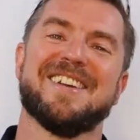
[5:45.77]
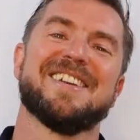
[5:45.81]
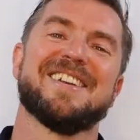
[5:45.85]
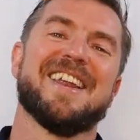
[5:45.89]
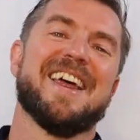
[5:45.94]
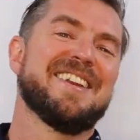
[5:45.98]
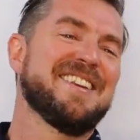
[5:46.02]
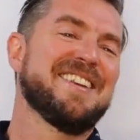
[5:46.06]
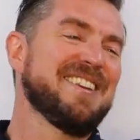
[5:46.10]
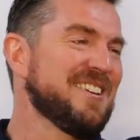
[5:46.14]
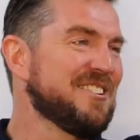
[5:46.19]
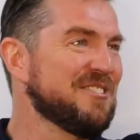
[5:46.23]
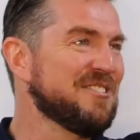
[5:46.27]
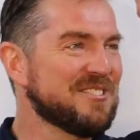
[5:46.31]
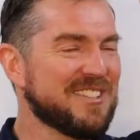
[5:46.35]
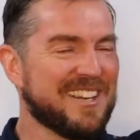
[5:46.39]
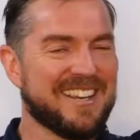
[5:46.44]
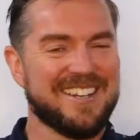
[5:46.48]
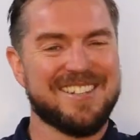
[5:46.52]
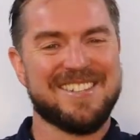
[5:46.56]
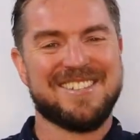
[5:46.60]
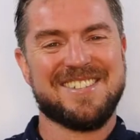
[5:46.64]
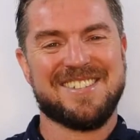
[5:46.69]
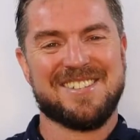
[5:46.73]
And then you
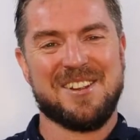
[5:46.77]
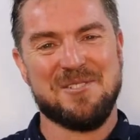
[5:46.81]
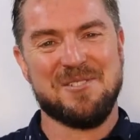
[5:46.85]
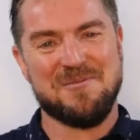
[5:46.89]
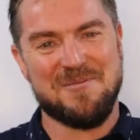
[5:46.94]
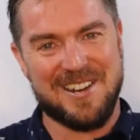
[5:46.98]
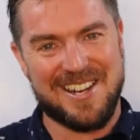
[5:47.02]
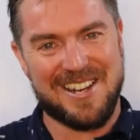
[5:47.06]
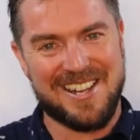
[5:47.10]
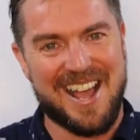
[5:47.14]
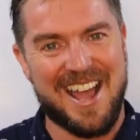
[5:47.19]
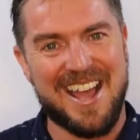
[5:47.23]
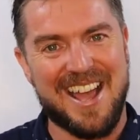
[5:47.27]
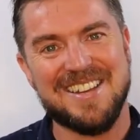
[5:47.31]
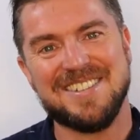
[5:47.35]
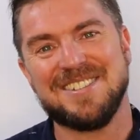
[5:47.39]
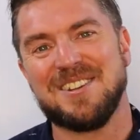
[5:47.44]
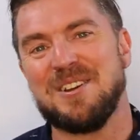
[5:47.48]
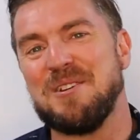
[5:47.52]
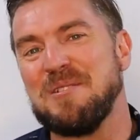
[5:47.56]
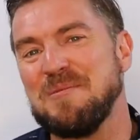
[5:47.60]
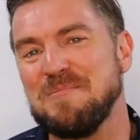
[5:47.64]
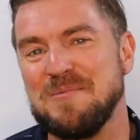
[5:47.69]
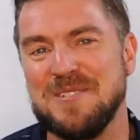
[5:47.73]
get so many hands
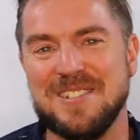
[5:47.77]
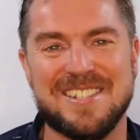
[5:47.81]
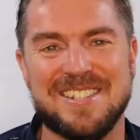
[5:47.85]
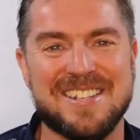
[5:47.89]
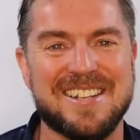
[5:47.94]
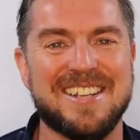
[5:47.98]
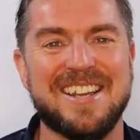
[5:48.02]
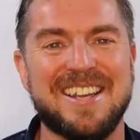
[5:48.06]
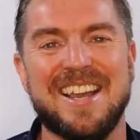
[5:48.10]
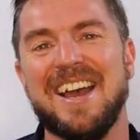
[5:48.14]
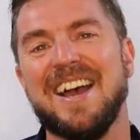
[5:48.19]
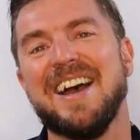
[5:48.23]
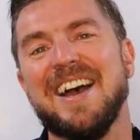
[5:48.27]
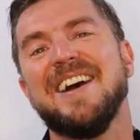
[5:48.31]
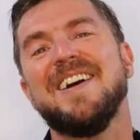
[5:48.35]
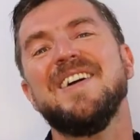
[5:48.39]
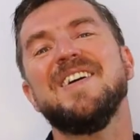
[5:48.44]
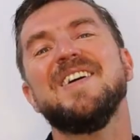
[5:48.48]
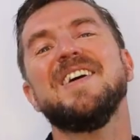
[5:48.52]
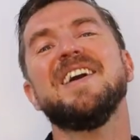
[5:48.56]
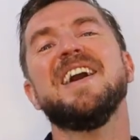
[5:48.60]
go up into the air.